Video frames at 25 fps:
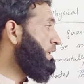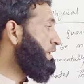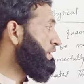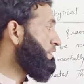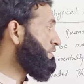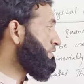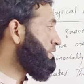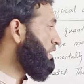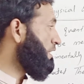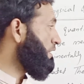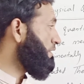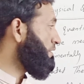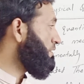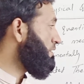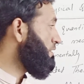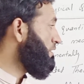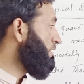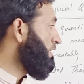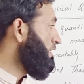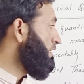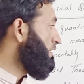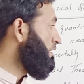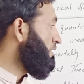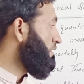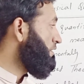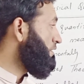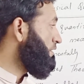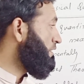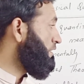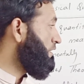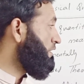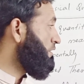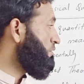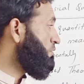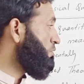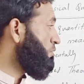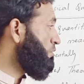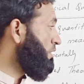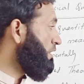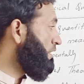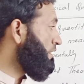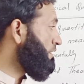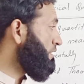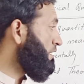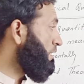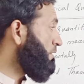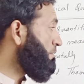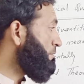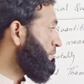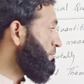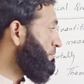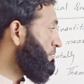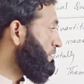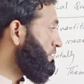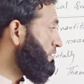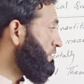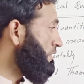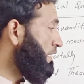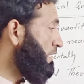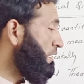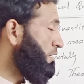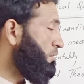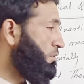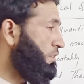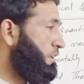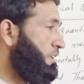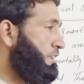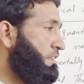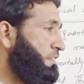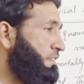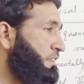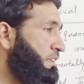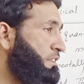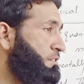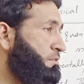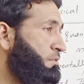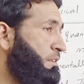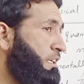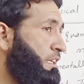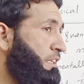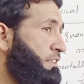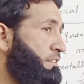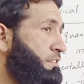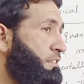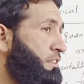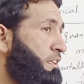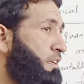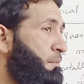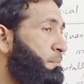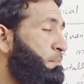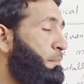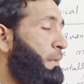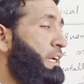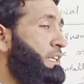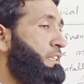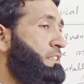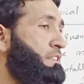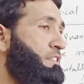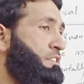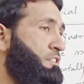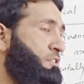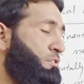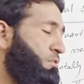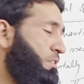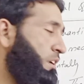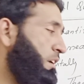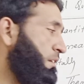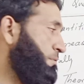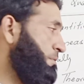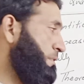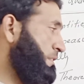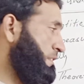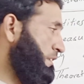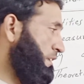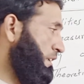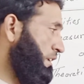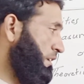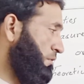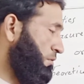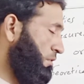discuss the unit of physical quantity as well as magnitude of physical